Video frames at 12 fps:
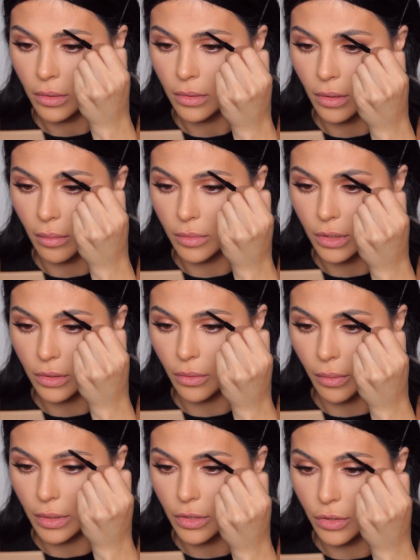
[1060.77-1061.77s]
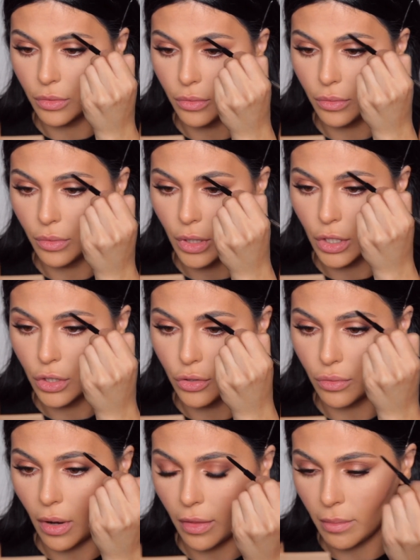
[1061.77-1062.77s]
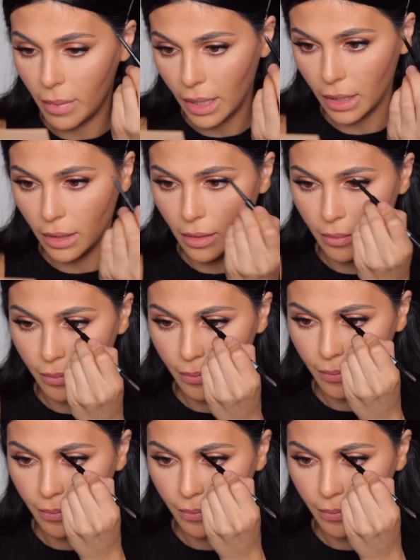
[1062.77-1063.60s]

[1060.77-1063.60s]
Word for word: So I'm just going to draw them back in.